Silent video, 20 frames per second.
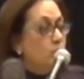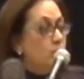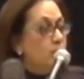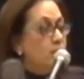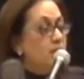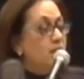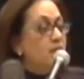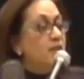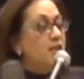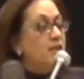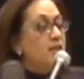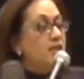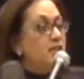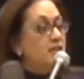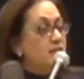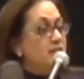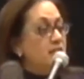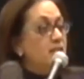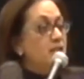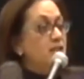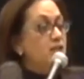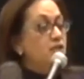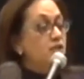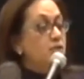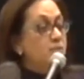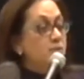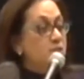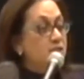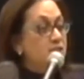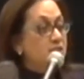In
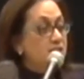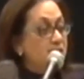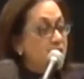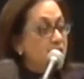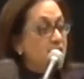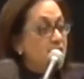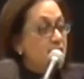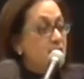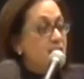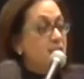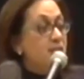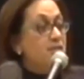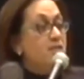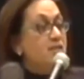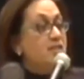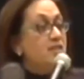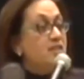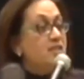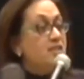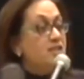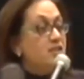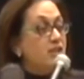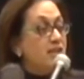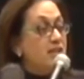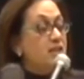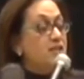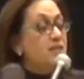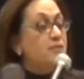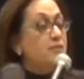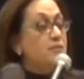Egypt today, there is a
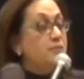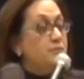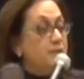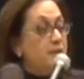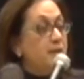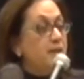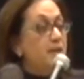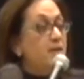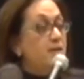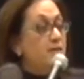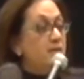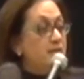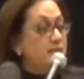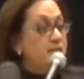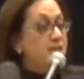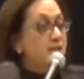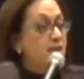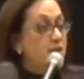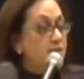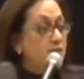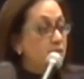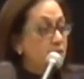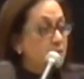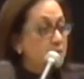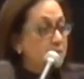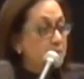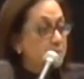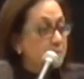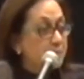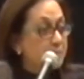state of fear and
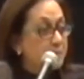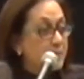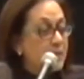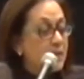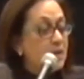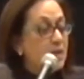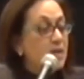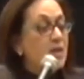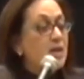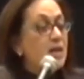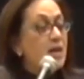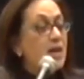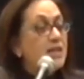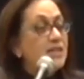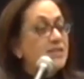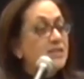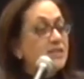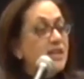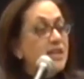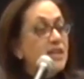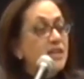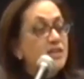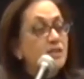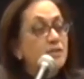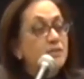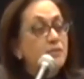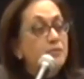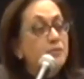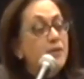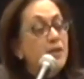terror. A state
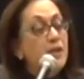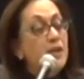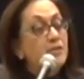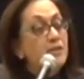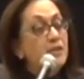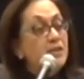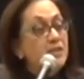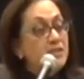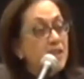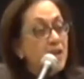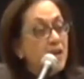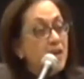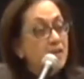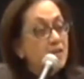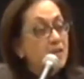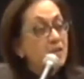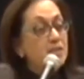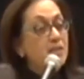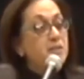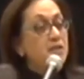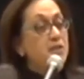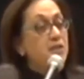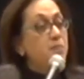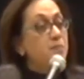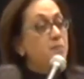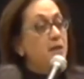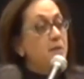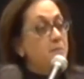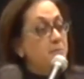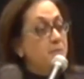of fear and terror that is
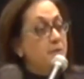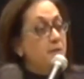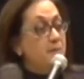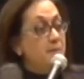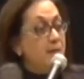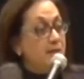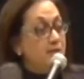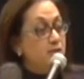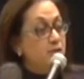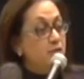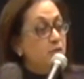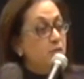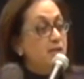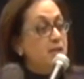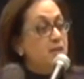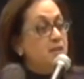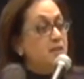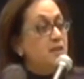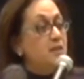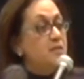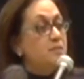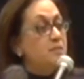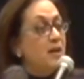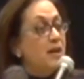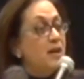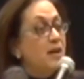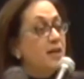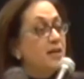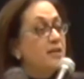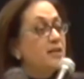perpetuated
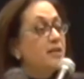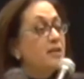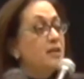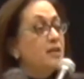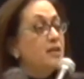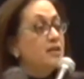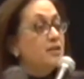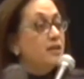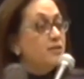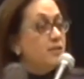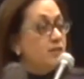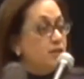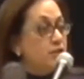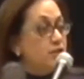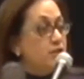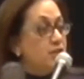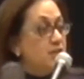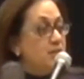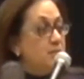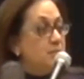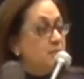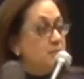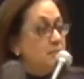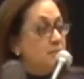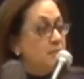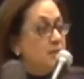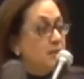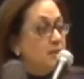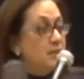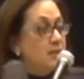by the
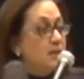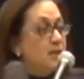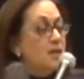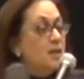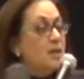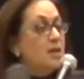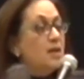regime.